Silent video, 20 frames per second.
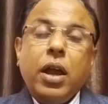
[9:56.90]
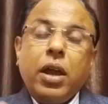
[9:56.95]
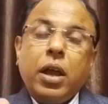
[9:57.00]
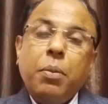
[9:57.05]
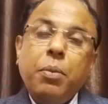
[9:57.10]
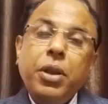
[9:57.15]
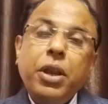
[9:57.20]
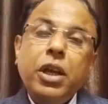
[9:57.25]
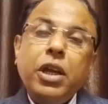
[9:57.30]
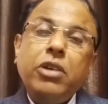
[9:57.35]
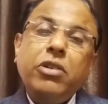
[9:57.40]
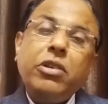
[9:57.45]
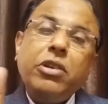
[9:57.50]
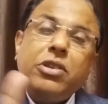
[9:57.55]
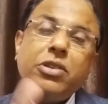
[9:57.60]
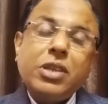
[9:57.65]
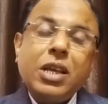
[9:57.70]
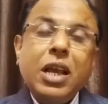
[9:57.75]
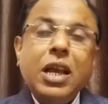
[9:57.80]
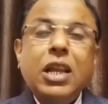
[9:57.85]
Communication
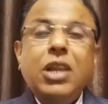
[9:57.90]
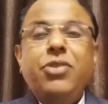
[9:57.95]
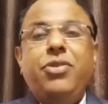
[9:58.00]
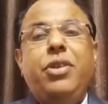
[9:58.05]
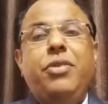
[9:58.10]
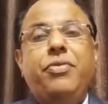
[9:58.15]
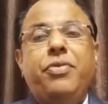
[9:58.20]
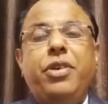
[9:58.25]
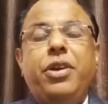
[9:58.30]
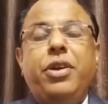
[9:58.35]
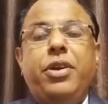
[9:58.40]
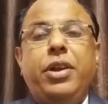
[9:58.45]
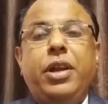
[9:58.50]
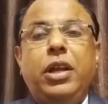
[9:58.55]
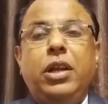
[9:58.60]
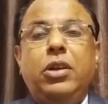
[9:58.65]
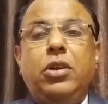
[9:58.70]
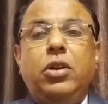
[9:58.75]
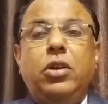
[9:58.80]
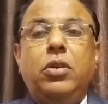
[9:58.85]
skill is different
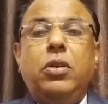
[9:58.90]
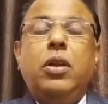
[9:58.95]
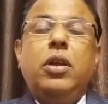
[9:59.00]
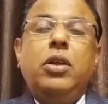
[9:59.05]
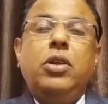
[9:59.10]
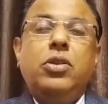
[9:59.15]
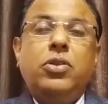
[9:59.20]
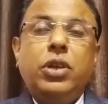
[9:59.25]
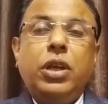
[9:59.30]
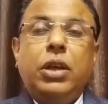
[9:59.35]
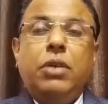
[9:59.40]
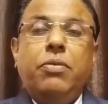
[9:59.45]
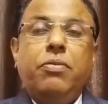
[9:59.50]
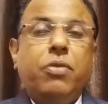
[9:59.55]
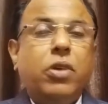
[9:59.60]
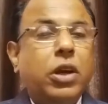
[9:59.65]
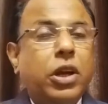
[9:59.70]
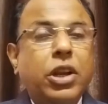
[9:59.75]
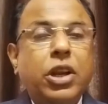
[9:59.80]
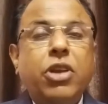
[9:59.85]
thing. See,
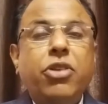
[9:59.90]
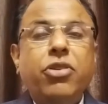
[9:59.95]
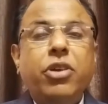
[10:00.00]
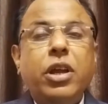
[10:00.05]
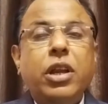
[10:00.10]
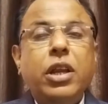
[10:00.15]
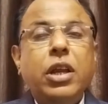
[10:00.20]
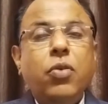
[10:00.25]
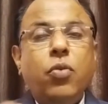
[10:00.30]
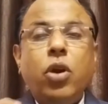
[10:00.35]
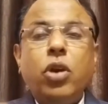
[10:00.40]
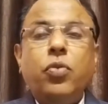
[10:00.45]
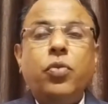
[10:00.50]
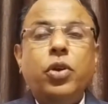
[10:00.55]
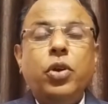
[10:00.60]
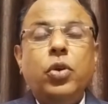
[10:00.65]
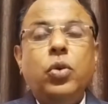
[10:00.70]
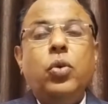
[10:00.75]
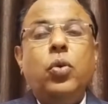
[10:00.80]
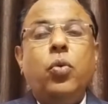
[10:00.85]
initially what
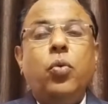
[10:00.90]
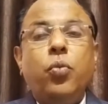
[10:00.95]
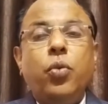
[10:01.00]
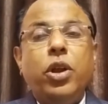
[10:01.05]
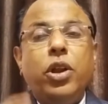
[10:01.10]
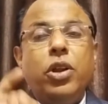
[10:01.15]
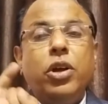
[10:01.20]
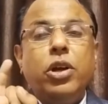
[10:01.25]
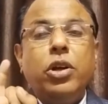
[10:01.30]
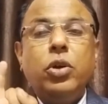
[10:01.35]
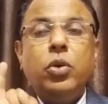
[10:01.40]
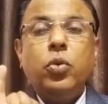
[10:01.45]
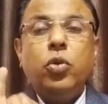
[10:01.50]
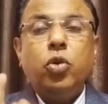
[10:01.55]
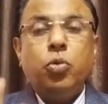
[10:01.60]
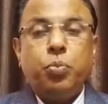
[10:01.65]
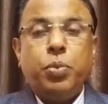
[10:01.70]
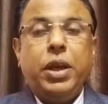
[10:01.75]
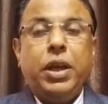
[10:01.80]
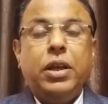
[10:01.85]
we do, we learn to
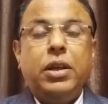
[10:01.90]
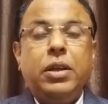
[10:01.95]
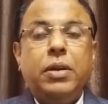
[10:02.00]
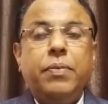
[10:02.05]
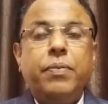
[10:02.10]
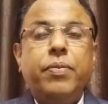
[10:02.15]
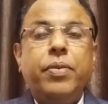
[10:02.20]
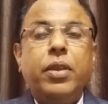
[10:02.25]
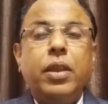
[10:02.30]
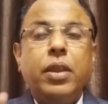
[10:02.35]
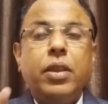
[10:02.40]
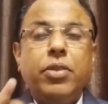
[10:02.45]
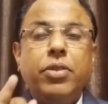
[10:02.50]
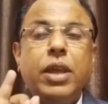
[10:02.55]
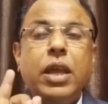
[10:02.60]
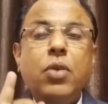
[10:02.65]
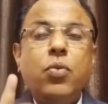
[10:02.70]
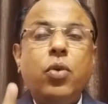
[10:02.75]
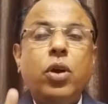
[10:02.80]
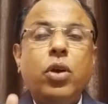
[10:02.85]
speak.
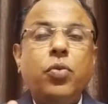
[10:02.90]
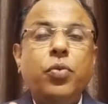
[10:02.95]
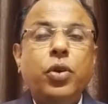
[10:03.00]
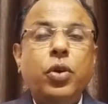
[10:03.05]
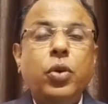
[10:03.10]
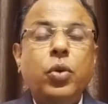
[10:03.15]
Then what we